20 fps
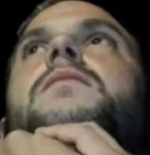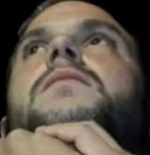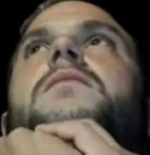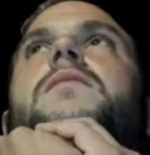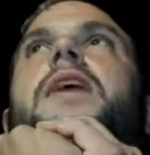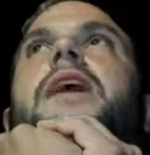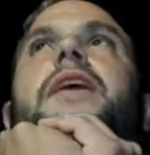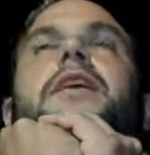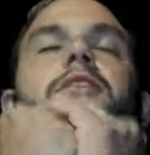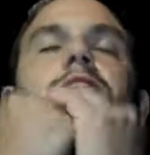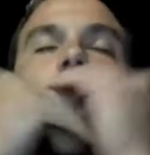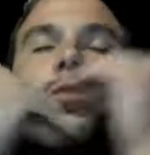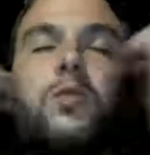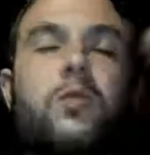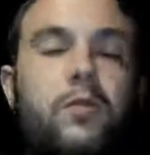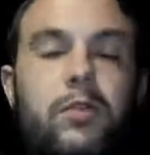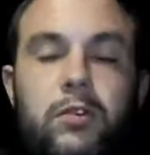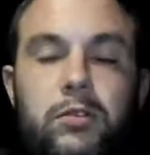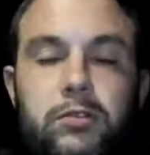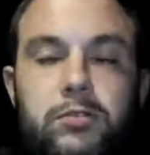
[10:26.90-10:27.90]
like
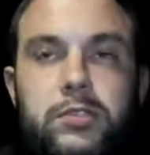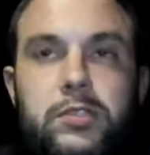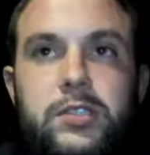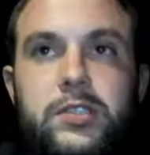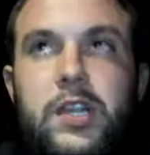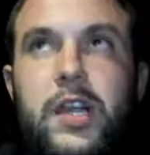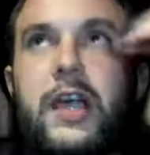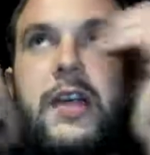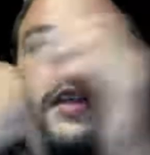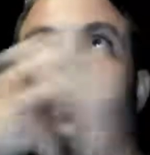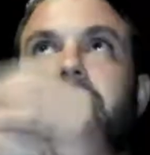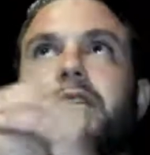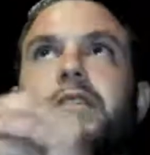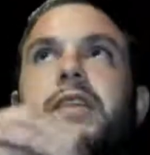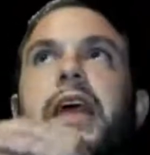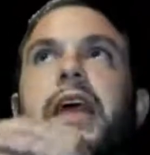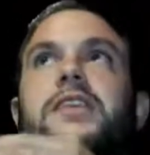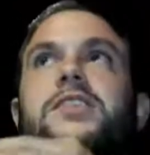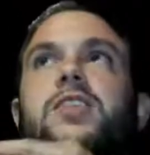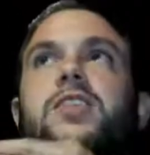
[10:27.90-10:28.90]
gurus, and
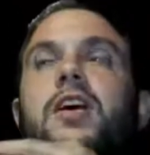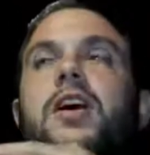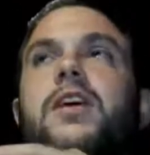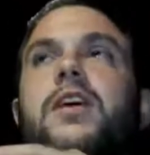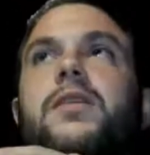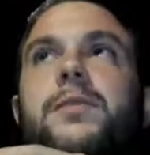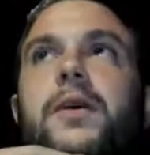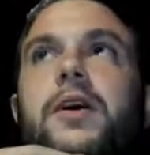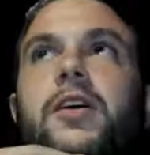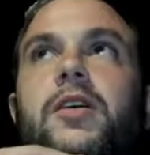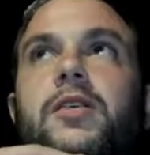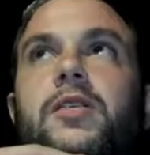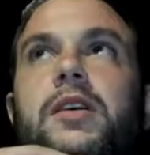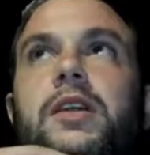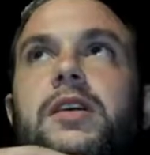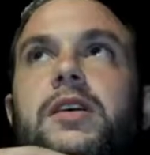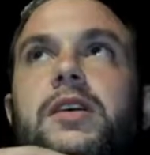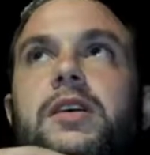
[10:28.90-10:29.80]
they talk about